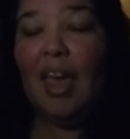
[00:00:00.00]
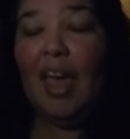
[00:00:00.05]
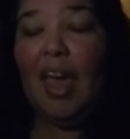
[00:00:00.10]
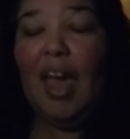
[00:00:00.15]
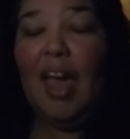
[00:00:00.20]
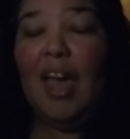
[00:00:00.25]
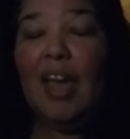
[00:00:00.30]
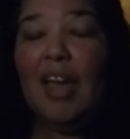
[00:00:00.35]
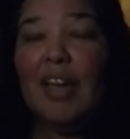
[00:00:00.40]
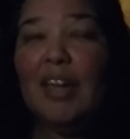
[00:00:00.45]

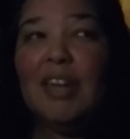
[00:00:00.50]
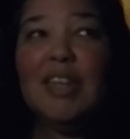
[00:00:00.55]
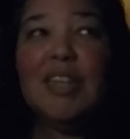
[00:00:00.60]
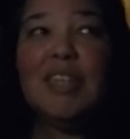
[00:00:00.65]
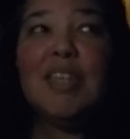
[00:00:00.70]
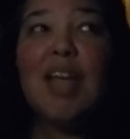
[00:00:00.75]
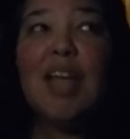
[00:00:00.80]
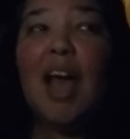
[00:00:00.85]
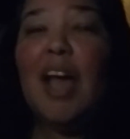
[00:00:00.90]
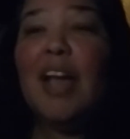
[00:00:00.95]
and
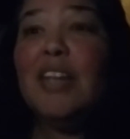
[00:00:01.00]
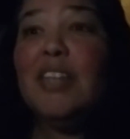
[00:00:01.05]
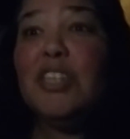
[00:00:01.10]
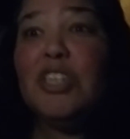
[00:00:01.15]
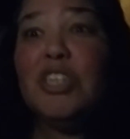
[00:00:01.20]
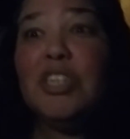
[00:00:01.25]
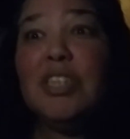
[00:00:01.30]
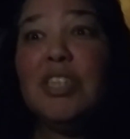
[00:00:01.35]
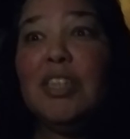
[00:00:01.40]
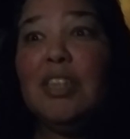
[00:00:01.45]
his eyes
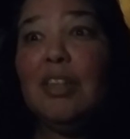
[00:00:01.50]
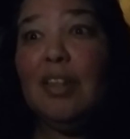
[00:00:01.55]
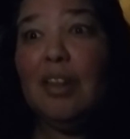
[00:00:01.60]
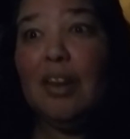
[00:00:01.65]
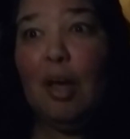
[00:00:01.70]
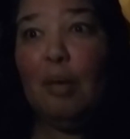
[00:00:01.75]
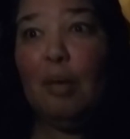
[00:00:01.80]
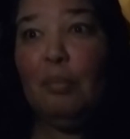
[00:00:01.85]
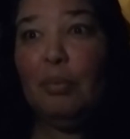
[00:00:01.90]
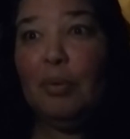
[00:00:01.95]
just lit
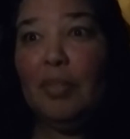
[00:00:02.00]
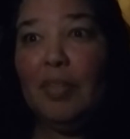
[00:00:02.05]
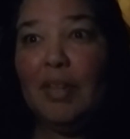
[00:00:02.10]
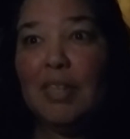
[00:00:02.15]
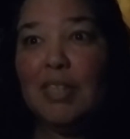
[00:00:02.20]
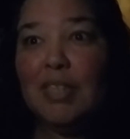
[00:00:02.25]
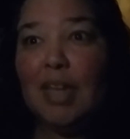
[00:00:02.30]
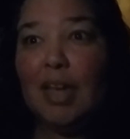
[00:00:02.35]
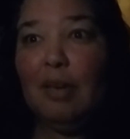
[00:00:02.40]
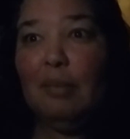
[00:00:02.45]
up with
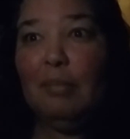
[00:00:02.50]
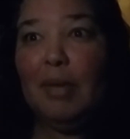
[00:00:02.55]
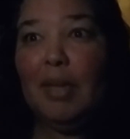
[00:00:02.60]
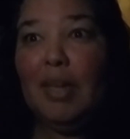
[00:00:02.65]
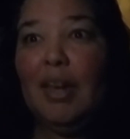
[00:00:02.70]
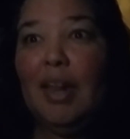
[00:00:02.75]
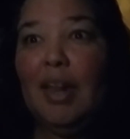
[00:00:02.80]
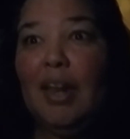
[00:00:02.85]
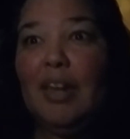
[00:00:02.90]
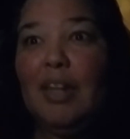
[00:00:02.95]

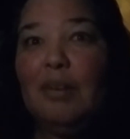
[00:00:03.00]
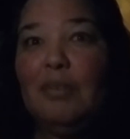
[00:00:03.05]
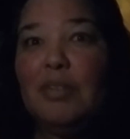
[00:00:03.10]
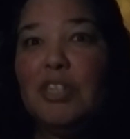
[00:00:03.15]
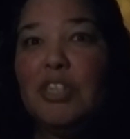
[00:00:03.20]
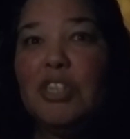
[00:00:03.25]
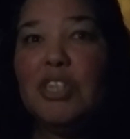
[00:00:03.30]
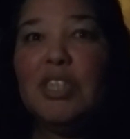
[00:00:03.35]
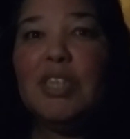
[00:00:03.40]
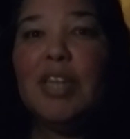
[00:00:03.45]
excitement, and he
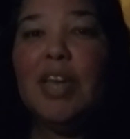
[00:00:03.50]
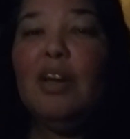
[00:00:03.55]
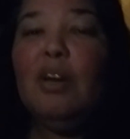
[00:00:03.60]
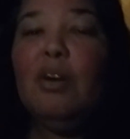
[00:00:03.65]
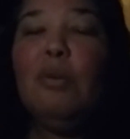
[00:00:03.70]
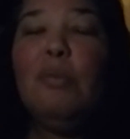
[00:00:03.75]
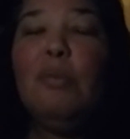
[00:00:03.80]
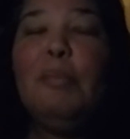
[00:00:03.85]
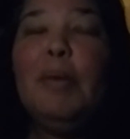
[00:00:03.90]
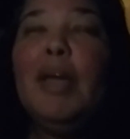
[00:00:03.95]
was just like,
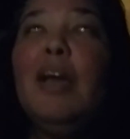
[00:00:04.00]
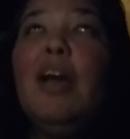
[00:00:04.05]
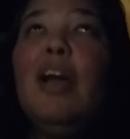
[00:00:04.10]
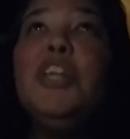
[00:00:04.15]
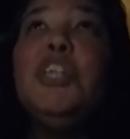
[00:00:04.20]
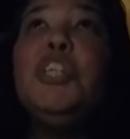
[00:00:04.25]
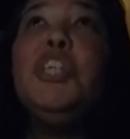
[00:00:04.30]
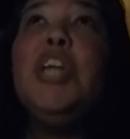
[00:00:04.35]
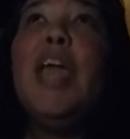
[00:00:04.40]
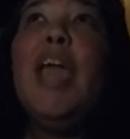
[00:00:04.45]
oh my
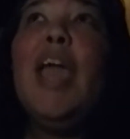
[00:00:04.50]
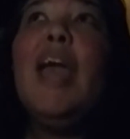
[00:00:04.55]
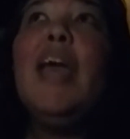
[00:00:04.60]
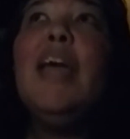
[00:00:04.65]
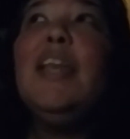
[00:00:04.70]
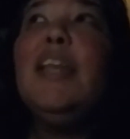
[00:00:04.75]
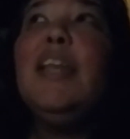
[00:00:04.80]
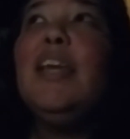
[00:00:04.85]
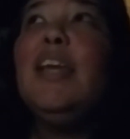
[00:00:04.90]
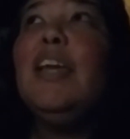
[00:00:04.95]
gosh,
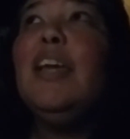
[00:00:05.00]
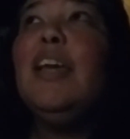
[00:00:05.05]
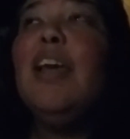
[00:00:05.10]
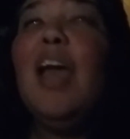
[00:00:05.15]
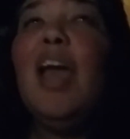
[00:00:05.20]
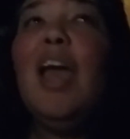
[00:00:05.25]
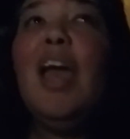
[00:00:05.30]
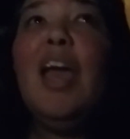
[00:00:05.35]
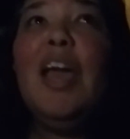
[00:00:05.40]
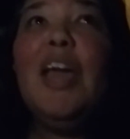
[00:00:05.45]
candy.
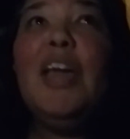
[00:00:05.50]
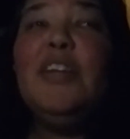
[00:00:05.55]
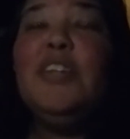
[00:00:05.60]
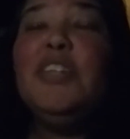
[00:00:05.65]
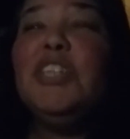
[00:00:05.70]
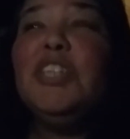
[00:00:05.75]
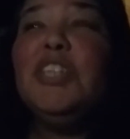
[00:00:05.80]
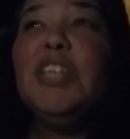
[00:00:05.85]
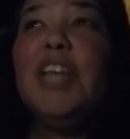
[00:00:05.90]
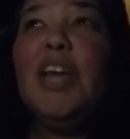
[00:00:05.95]
He
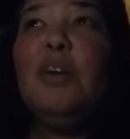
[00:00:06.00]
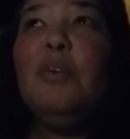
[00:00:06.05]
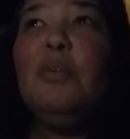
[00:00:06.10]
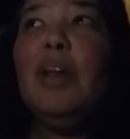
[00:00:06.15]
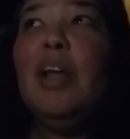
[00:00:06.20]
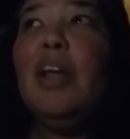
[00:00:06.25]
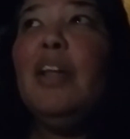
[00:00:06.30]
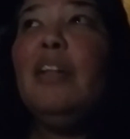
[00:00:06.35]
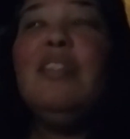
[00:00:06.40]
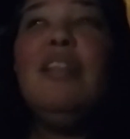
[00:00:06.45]
was just like,
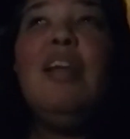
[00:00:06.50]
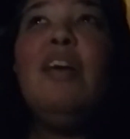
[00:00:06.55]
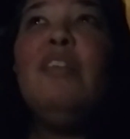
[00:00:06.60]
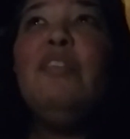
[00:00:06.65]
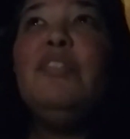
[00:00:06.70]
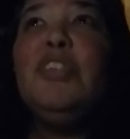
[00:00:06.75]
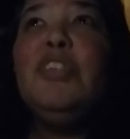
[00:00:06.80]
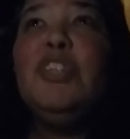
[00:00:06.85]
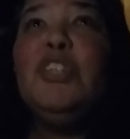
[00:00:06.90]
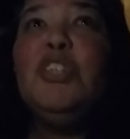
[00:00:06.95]
what I'd
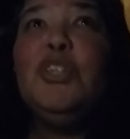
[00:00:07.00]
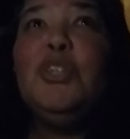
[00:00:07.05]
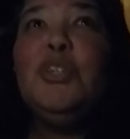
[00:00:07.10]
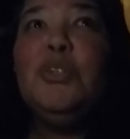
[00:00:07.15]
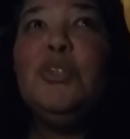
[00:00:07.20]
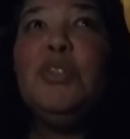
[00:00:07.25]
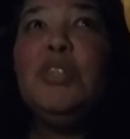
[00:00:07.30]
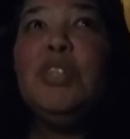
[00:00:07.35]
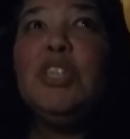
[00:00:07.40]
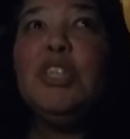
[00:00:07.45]
love to
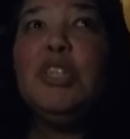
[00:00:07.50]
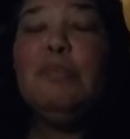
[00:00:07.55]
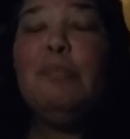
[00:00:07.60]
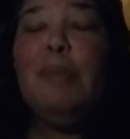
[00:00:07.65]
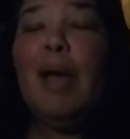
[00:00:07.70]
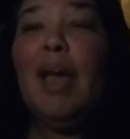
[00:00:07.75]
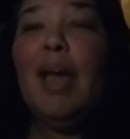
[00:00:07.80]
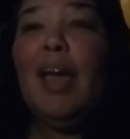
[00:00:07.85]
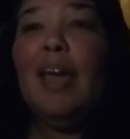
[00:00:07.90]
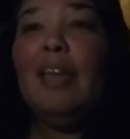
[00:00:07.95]
do to just
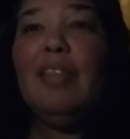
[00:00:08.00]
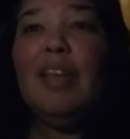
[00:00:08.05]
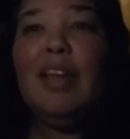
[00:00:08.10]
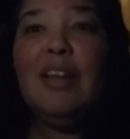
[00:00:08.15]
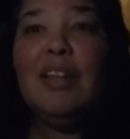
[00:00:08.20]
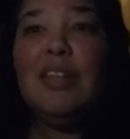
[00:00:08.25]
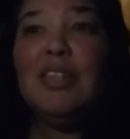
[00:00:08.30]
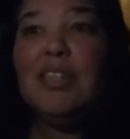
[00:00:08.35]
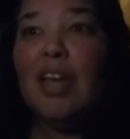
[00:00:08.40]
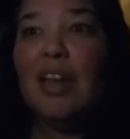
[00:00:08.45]
buy like
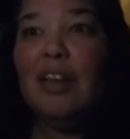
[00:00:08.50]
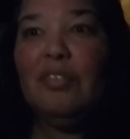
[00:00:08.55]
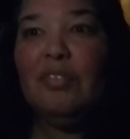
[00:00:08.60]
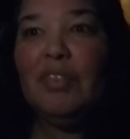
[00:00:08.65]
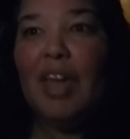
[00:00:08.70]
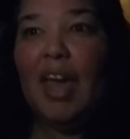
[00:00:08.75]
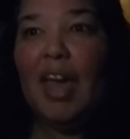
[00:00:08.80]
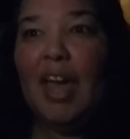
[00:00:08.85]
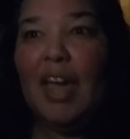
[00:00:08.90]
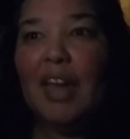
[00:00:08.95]
a ton of
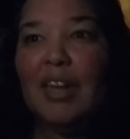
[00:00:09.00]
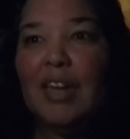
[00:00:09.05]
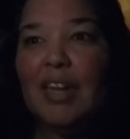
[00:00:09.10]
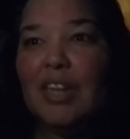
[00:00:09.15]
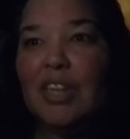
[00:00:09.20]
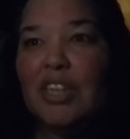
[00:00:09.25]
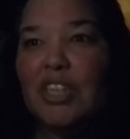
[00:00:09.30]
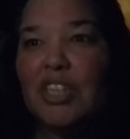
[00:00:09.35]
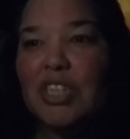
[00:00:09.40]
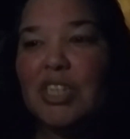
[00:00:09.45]

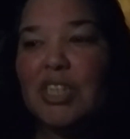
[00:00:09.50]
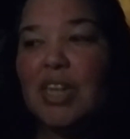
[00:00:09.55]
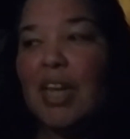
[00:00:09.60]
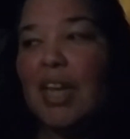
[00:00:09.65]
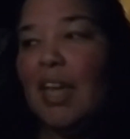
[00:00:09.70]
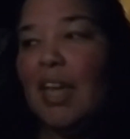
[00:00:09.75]
candy and just